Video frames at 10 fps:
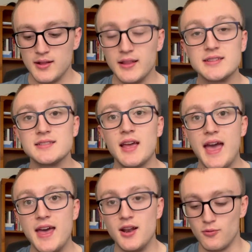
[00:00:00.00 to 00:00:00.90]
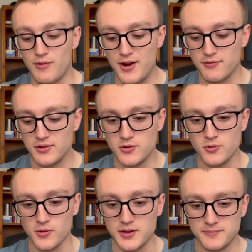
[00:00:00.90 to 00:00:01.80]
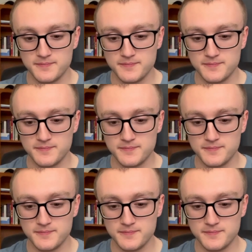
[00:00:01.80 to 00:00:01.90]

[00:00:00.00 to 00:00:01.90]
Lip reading: let's head right over to KuCoin.